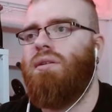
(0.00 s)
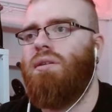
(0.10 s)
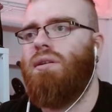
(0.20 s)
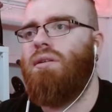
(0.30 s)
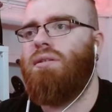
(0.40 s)

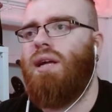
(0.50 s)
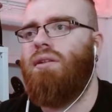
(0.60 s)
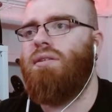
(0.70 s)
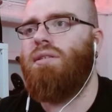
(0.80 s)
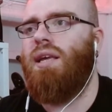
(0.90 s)
the, the
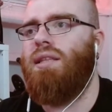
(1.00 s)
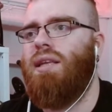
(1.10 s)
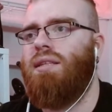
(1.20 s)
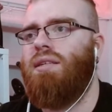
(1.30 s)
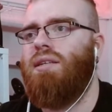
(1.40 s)
Cylons they
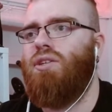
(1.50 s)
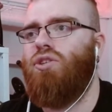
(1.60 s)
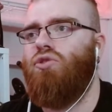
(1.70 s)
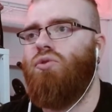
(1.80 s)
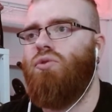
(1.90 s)
did
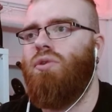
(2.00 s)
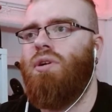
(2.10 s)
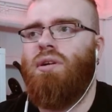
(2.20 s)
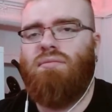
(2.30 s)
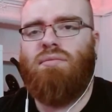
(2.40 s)
to
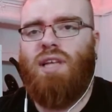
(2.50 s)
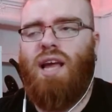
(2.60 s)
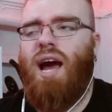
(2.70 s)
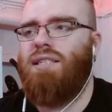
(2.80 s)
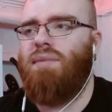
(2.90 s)
the
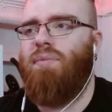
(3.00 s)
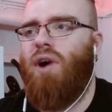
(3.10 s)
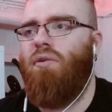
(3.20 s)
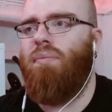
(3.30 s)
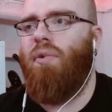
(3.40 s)
guys, the
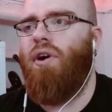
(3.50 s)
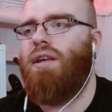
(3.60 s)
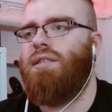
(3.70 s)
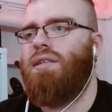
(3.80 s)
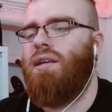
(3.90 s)
our
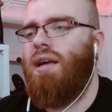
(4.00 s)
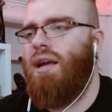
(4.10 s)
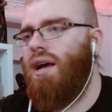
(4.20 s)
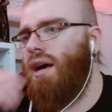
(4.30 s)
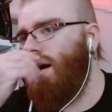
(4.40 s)
boys.
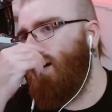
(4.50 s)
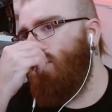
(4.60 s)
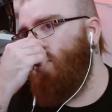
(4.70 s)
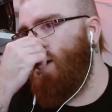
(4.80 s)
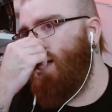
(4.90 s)
Uh,
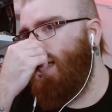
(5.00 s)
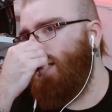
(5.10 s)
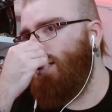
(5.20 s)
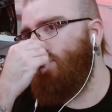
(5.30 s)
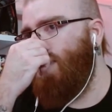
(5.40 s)
one kid
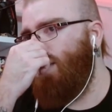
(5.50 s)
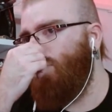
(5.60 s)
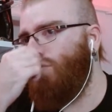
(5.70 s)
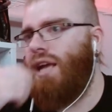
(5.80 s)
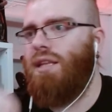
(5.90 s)
is very
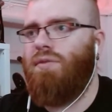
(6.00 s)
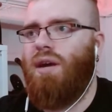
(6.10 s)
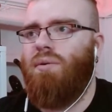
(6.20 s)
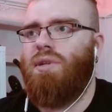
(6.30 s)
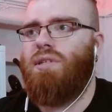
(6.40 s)
protective
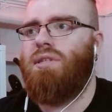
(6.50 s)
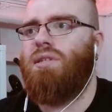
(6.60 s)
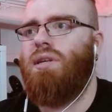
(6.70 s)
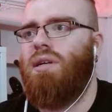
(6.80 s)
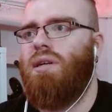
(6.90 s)
towards
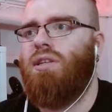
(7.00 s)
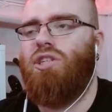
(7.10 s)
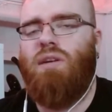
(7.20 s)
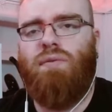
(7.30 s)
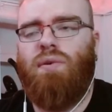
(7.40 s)
uh, the
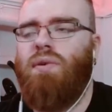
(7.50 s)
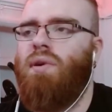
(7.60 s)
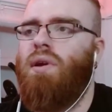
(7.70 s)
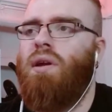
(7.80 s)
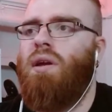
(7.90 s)
chief,
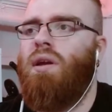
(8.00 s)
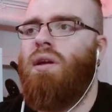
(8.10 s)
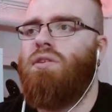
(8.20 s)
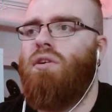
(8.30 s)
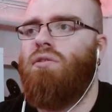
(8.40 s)

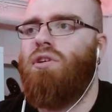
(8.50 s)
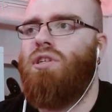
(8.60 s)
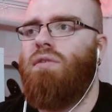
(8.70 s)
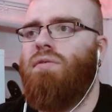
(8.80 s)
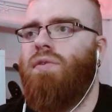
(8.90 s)
so the
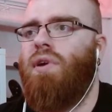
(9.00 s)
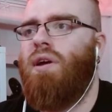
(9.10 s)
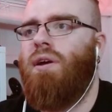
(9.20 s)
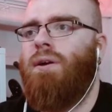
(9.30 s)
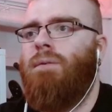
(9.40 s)
chief
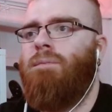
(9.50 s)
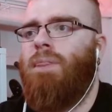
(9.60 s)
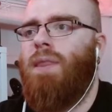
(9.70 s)
um,